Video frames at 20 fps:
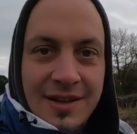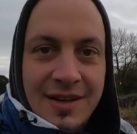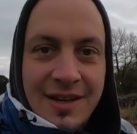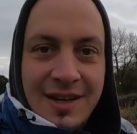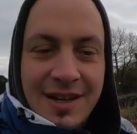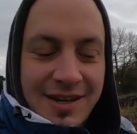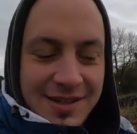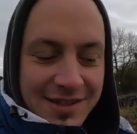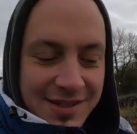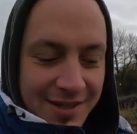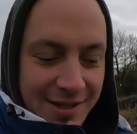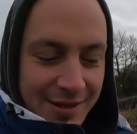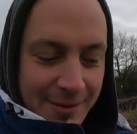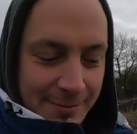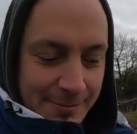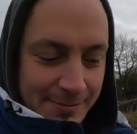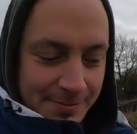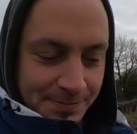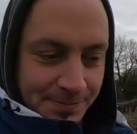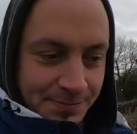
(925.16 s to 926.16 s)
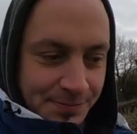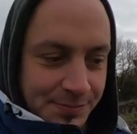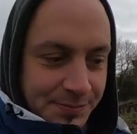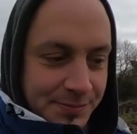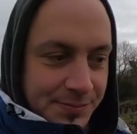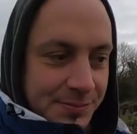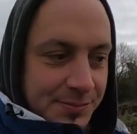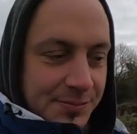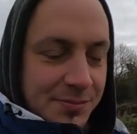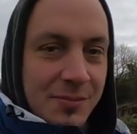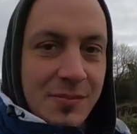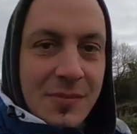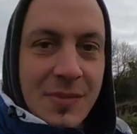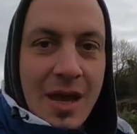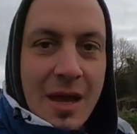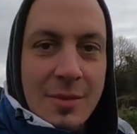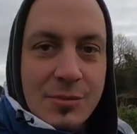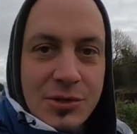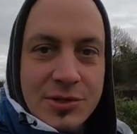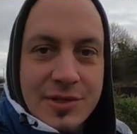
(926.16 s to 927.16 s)
And
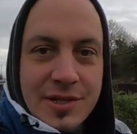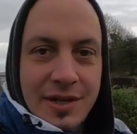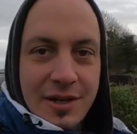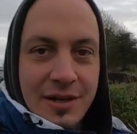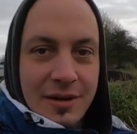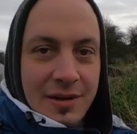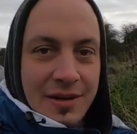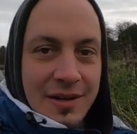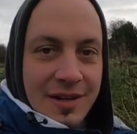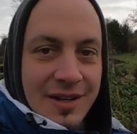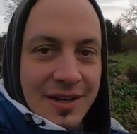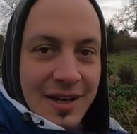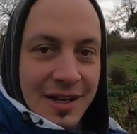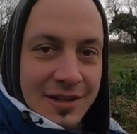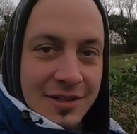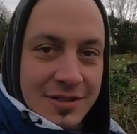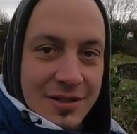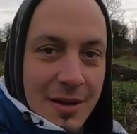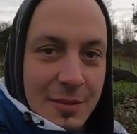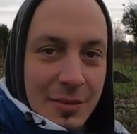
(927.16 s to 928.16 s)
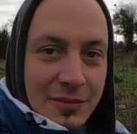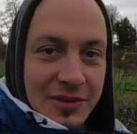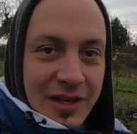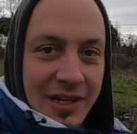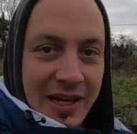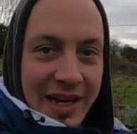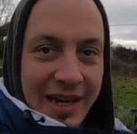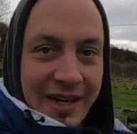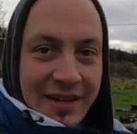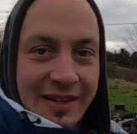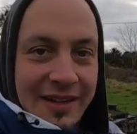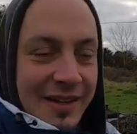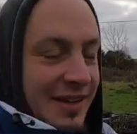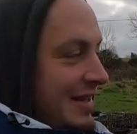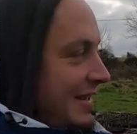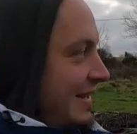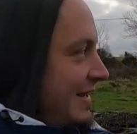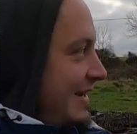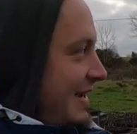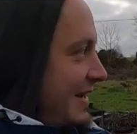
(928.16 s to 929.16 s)
I'm just here at the top of the lane,
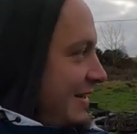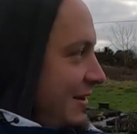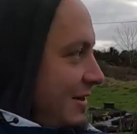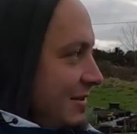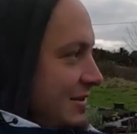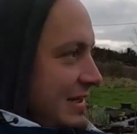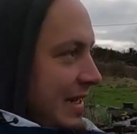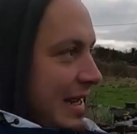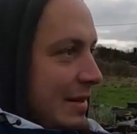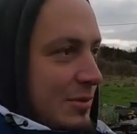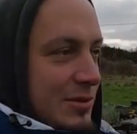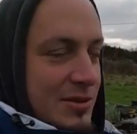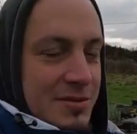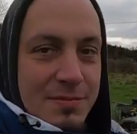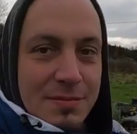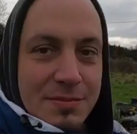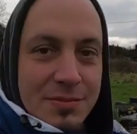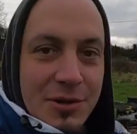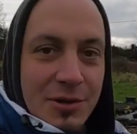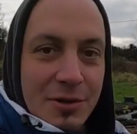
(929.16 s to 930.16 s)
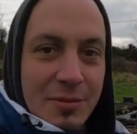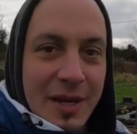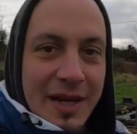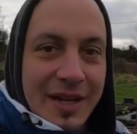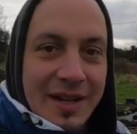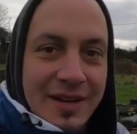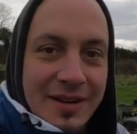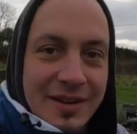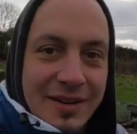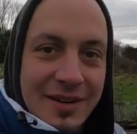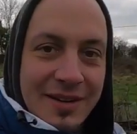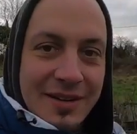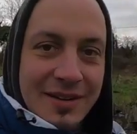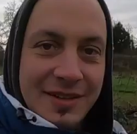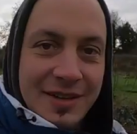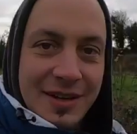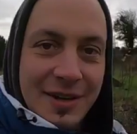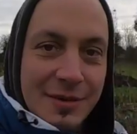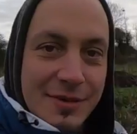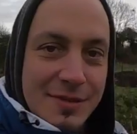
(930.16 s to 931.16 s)
and all the neighbours go by here
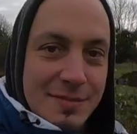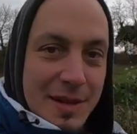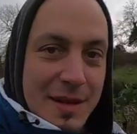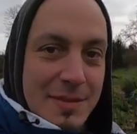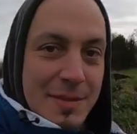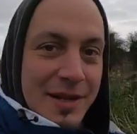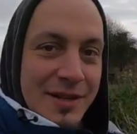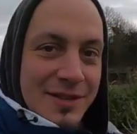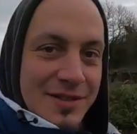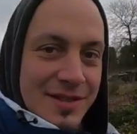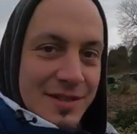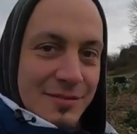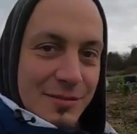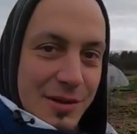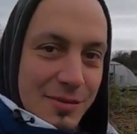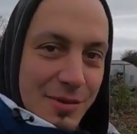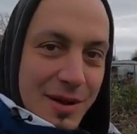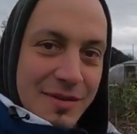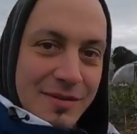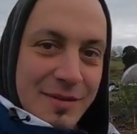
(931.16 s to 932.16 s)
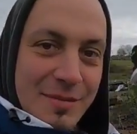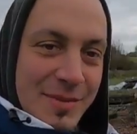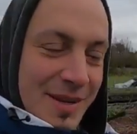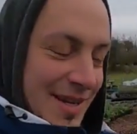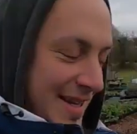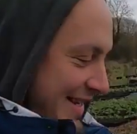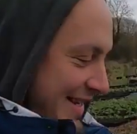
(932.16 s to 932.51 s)
and they always beep at us and we wave them.